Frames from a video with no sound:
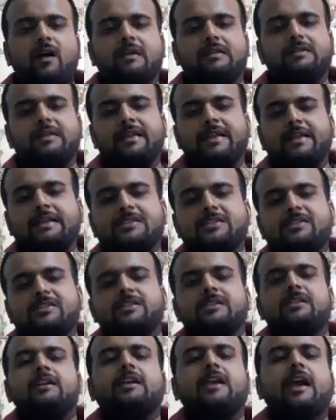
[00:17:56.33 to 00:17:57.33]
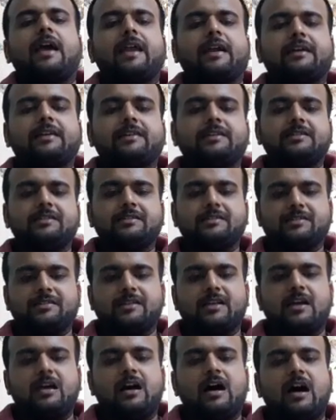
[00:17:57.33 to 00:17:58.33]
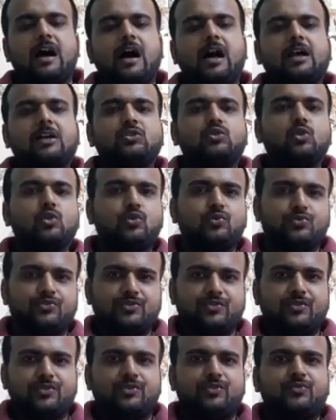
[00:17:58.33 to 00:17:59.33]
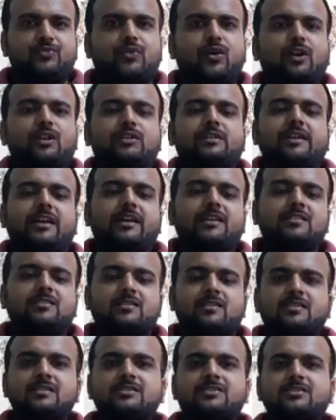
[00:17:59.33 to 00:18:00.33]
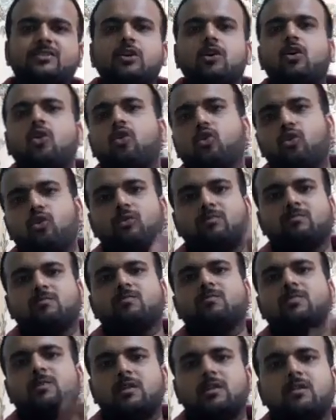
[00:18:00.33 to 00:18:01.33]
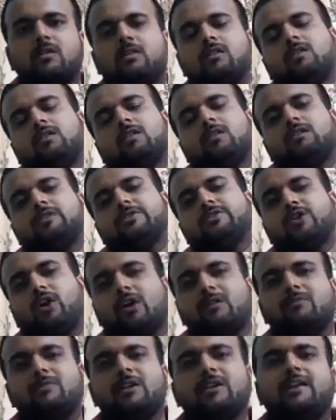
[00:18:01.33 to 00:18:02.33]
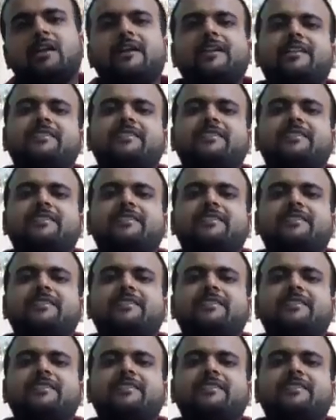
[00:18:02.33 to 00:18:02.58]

The next characters are those fallen angels whom John Milton